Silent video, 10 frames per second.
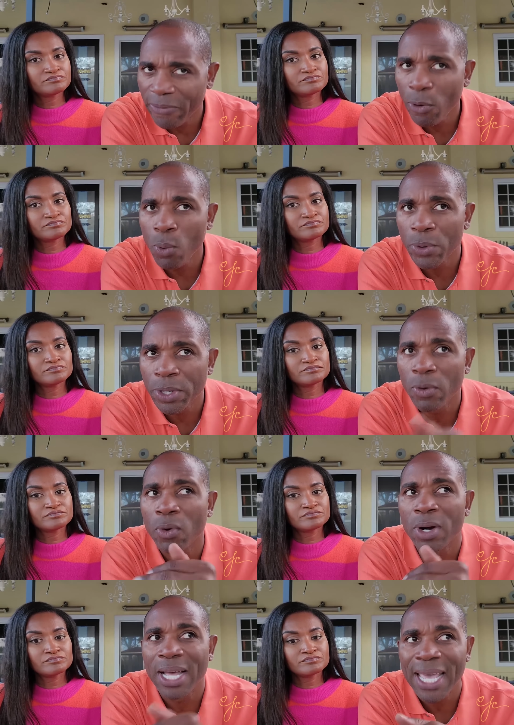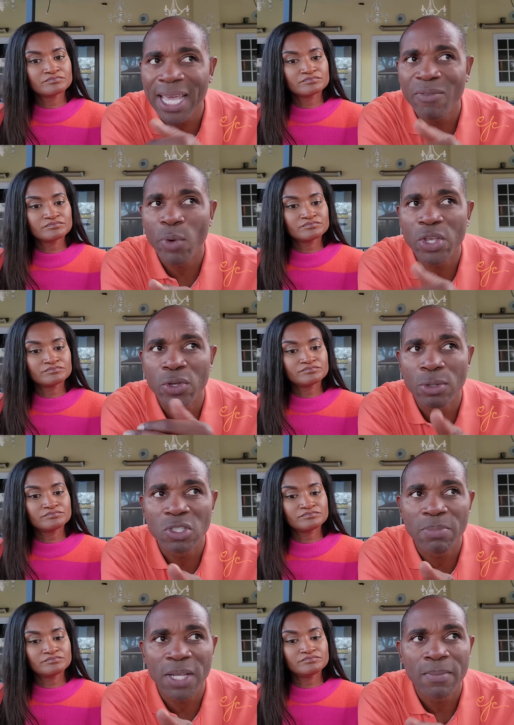Speaker 1: forward or ahead of where you used
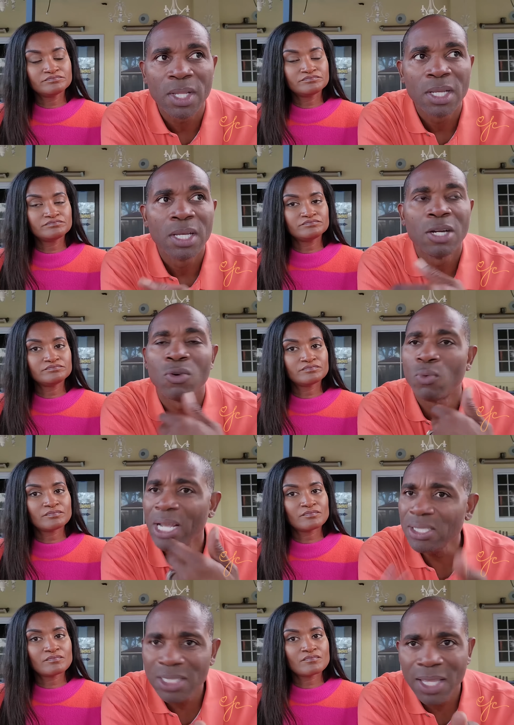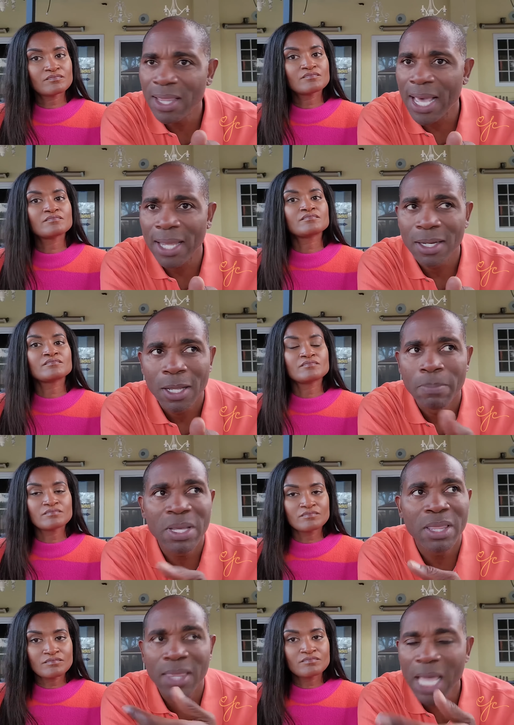to be, mm-hmm. rest in that.
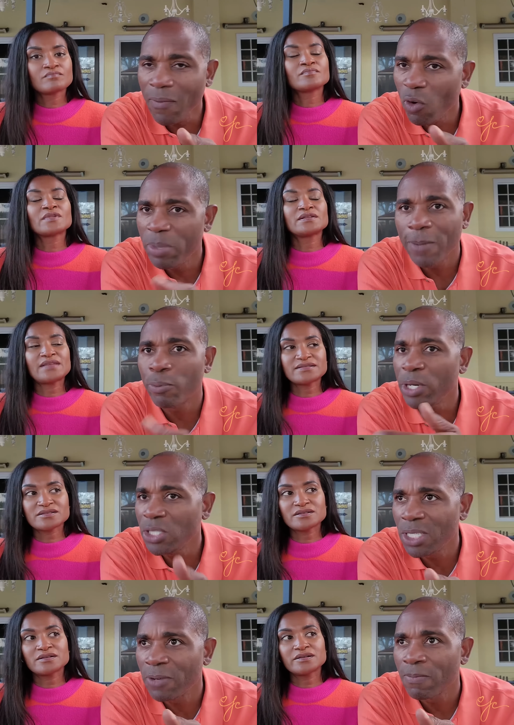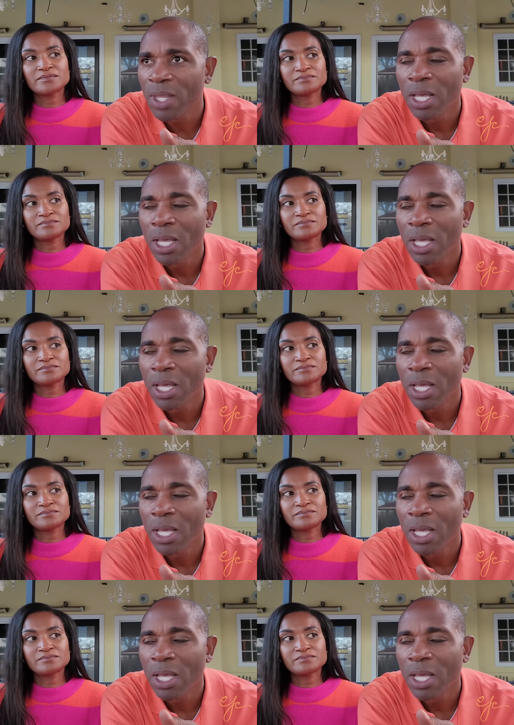Be thankful, be appreciative